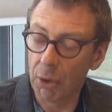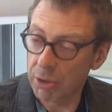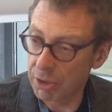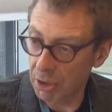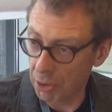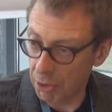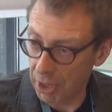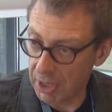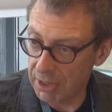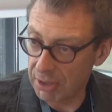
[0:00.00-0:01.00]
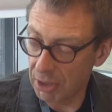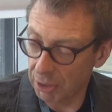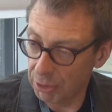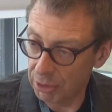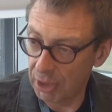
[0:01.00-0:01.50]
Also, it's
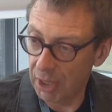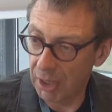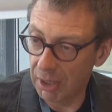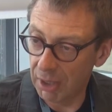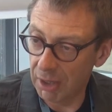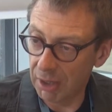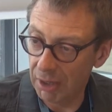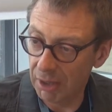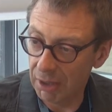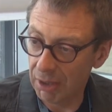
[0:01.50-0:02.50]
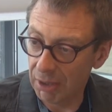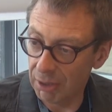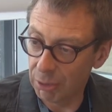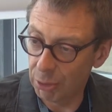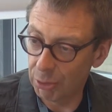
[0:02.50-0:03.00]
not
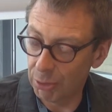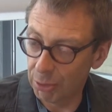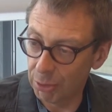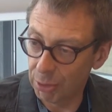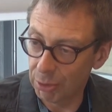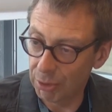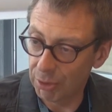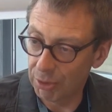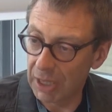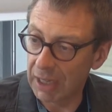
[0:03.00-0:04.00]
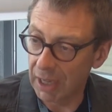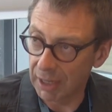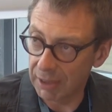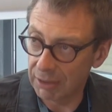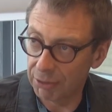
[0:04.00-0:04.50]
to
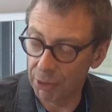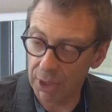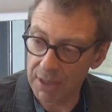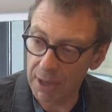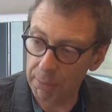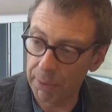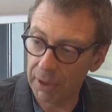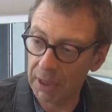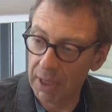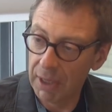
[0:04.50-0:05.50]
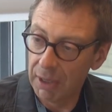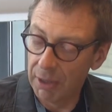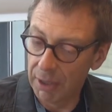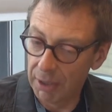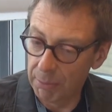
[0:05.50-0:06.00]
neglect, for example,
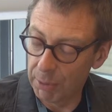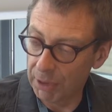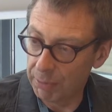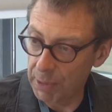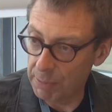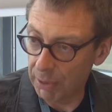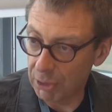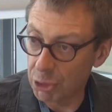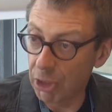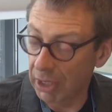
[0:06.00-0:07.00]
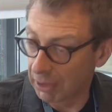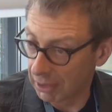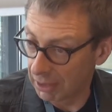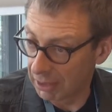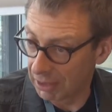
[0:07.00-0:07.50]
but people
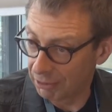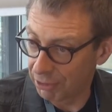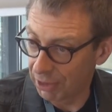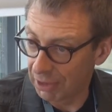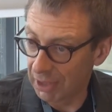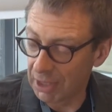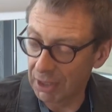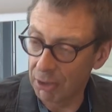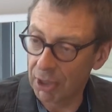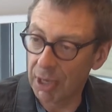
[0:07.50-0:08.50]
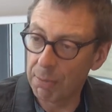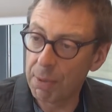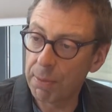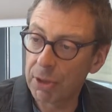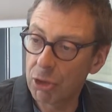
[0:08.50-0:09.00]
drink differently, okay?
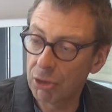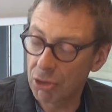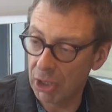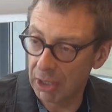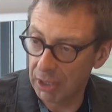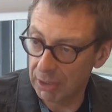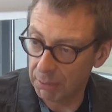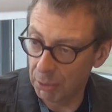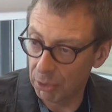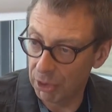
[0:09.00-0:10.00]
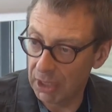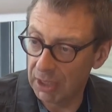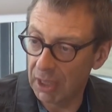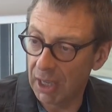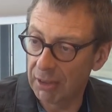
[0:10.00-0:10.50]
People should drink in the
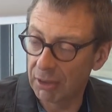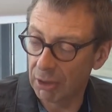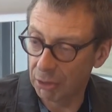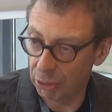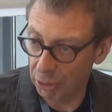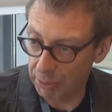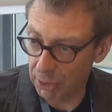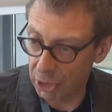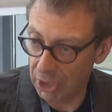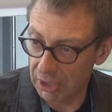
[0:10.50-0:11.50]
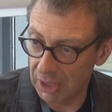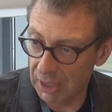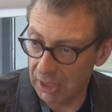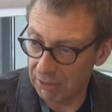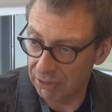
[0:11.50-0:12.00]
morning and not so much in
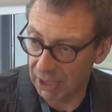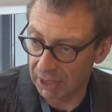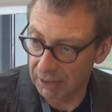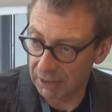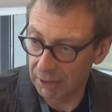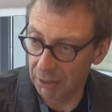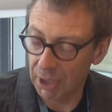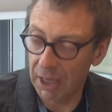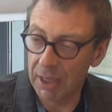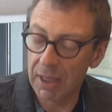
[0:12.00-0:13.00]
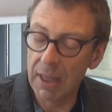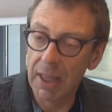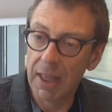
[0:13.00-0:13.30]
the evening, okay?